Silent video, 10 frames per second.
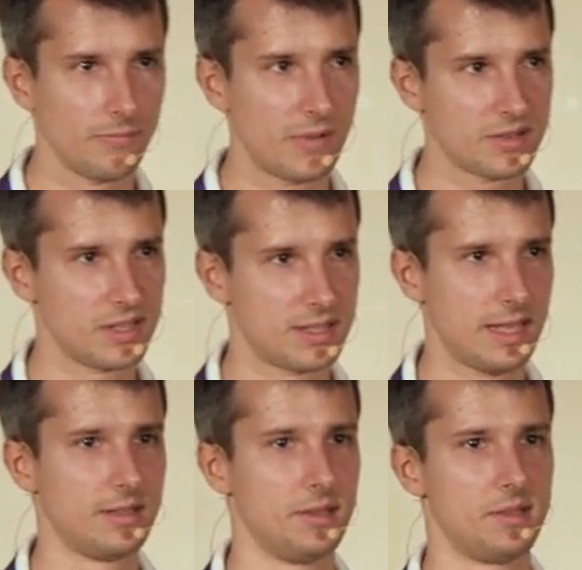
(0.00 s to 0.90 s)
there's a
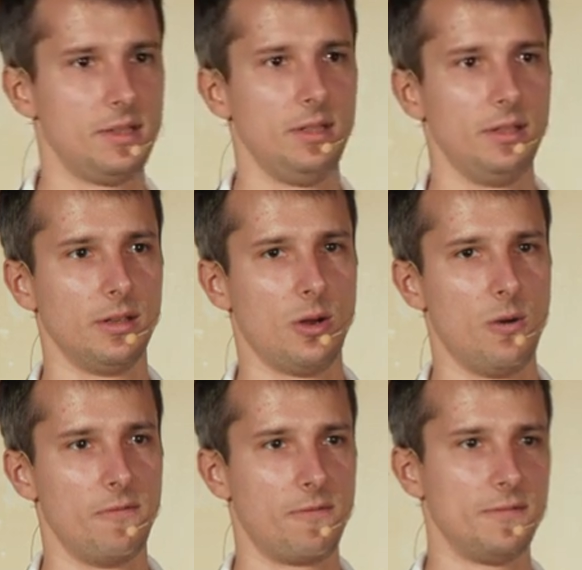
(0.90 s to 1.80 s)
tendency
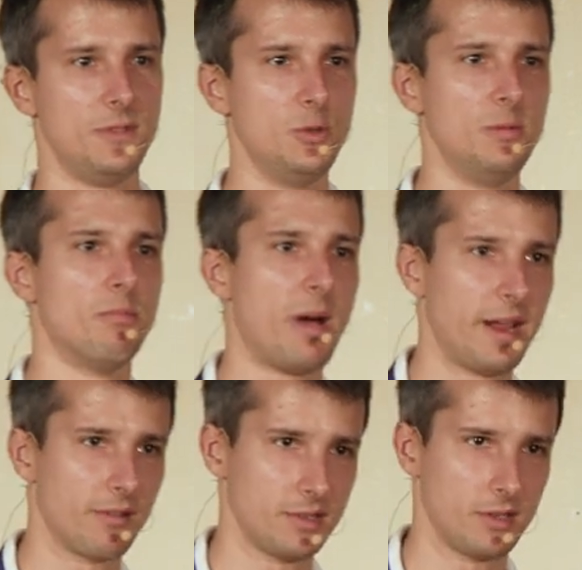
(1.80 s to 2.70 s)
of doing
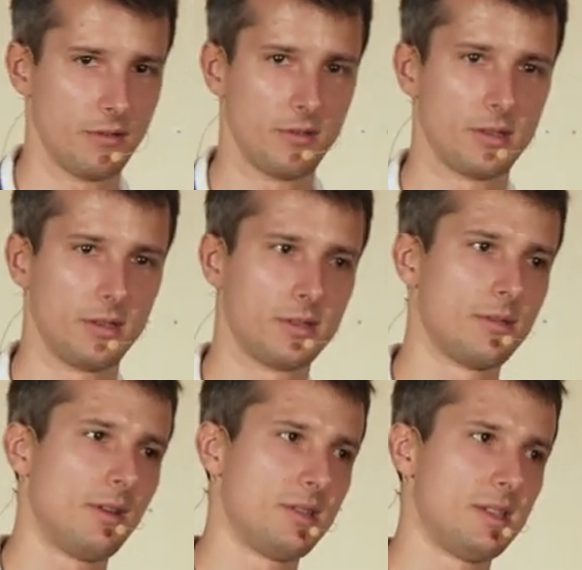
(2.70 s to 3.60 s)

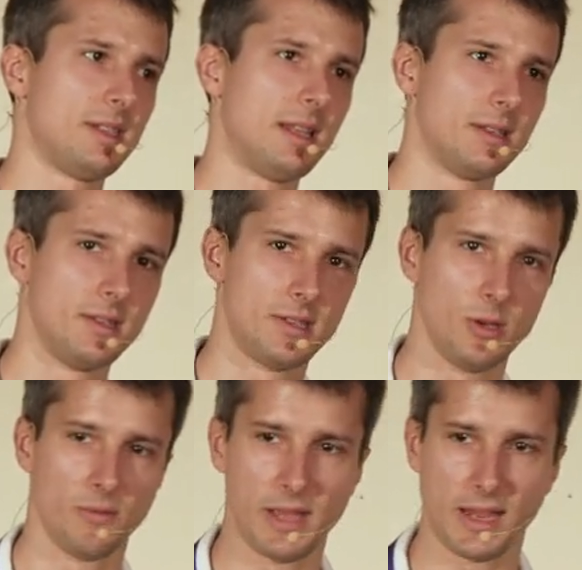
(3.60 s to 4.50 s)
microservices. There's a
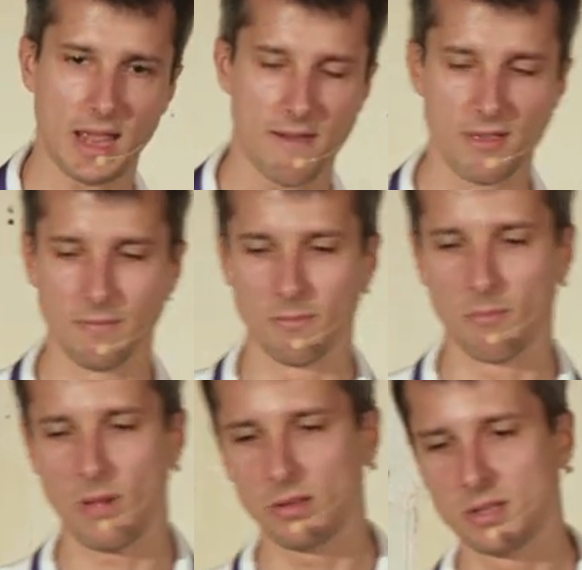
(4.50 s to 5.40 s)
tendency of like having
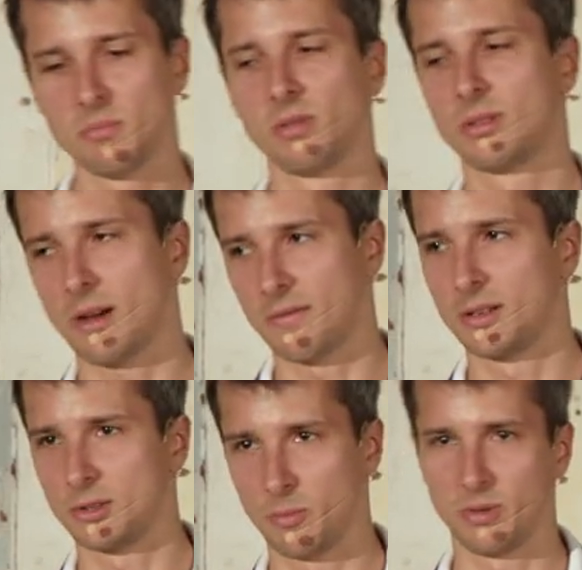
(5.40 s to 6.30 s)
multiple
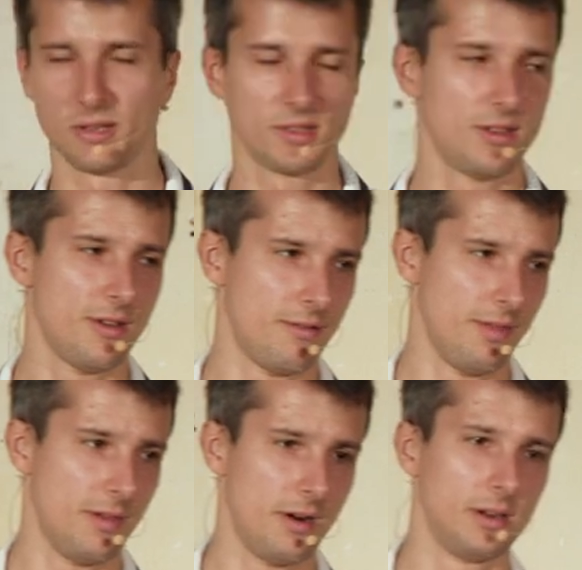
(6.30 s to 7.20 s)
Kafka topics here
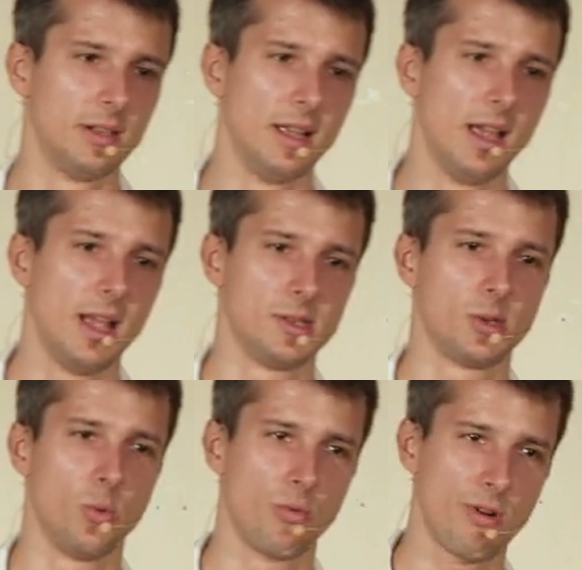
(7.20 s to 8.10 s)
and there. And
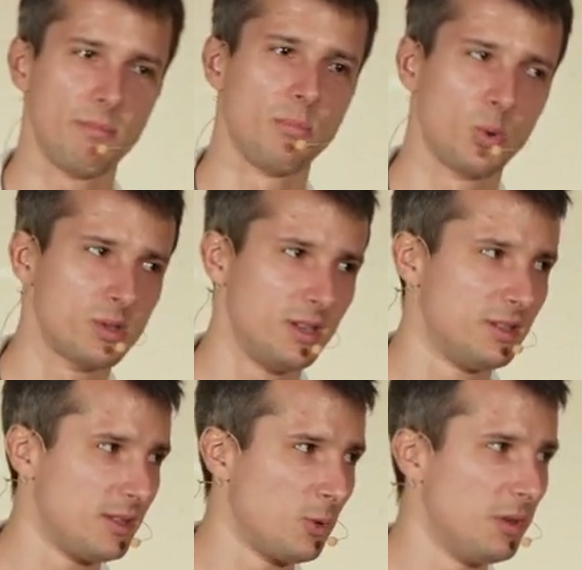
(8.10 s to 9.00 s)
so runbooks
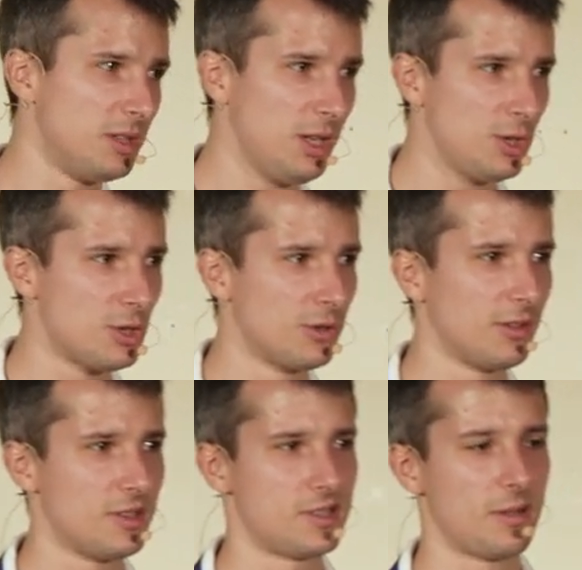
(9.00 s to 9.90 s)
and
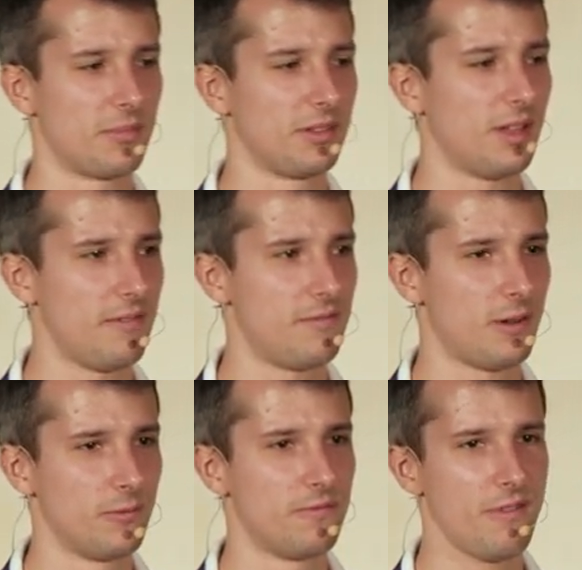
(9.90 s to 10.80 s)
documentation is something I
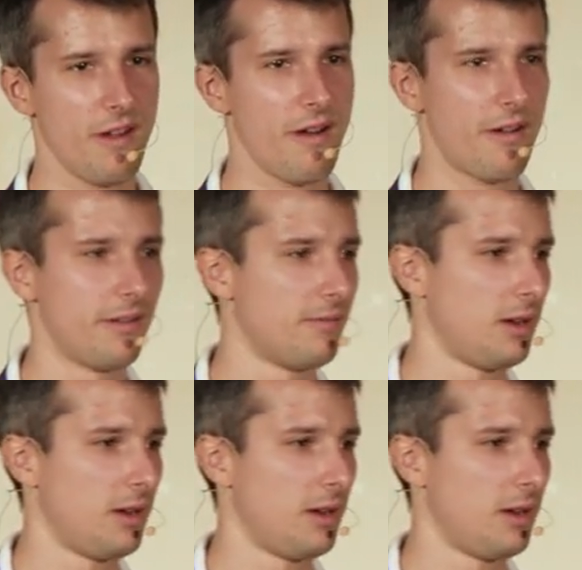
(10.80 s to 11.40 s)
found very